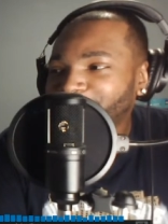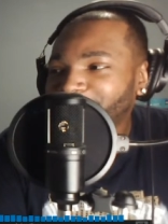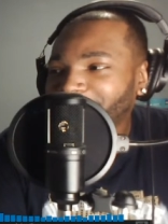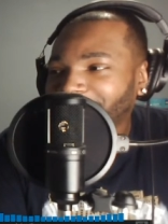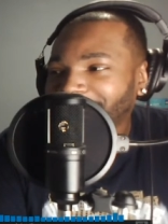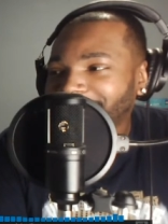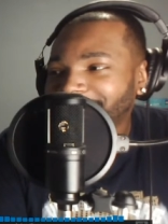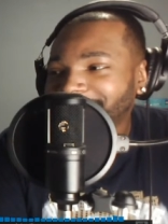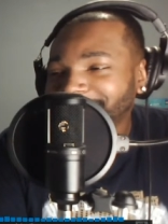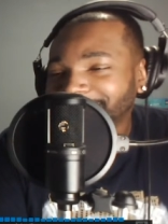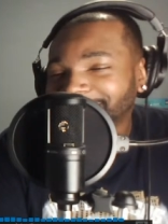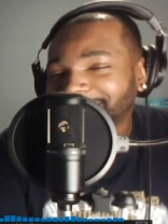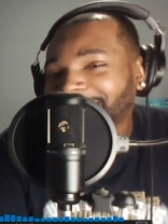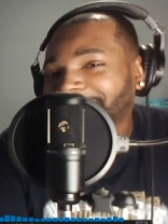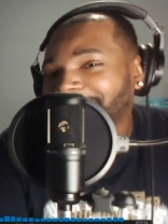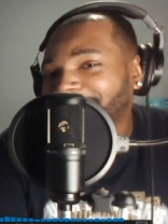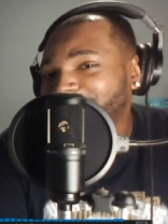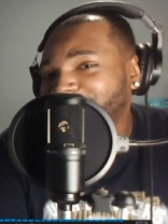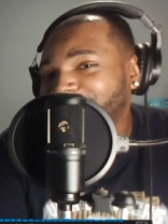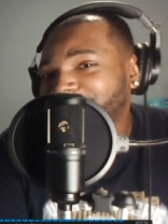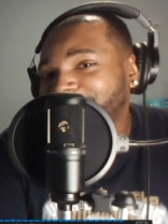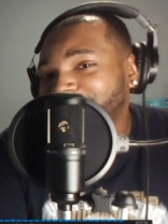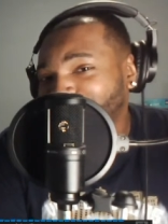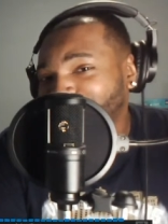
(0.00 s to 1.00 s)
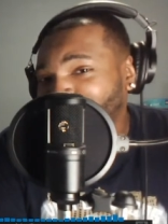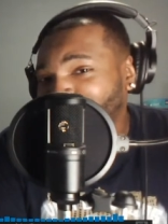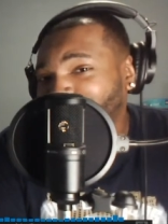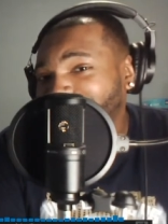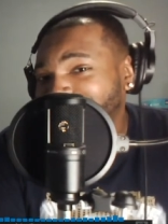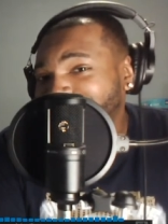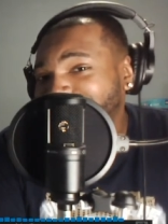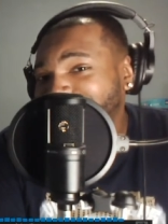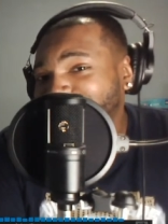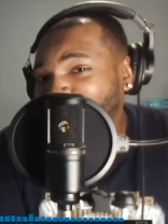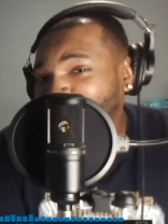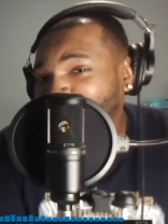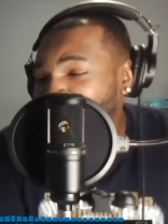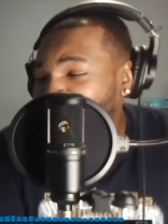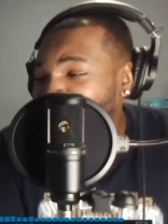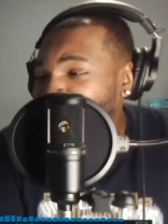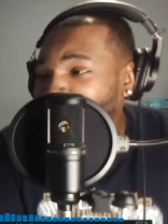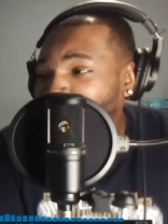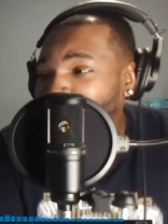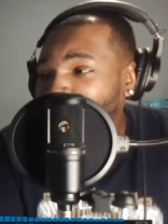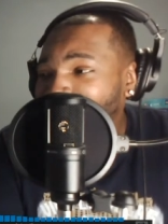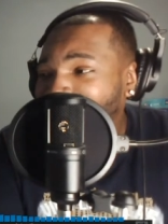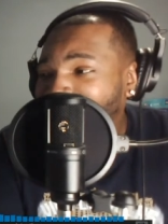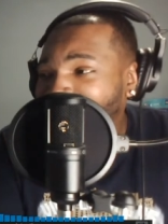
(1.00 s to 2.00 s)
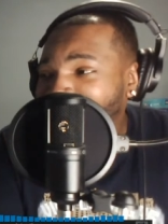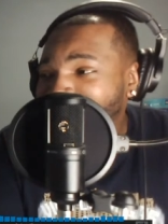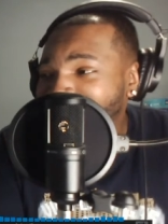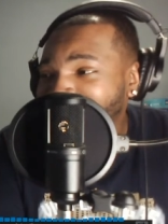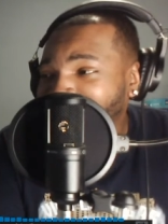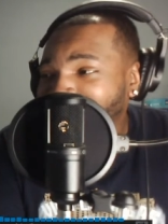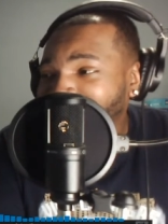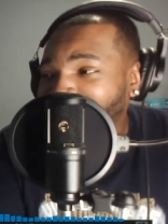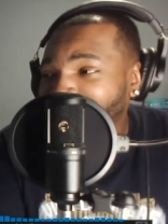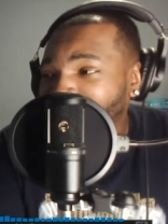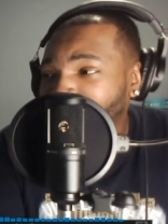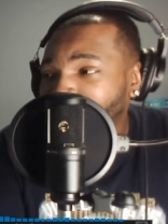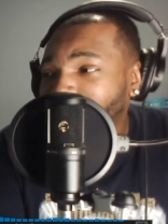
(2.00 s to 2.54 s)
as in like Dre's is gonna be open as at like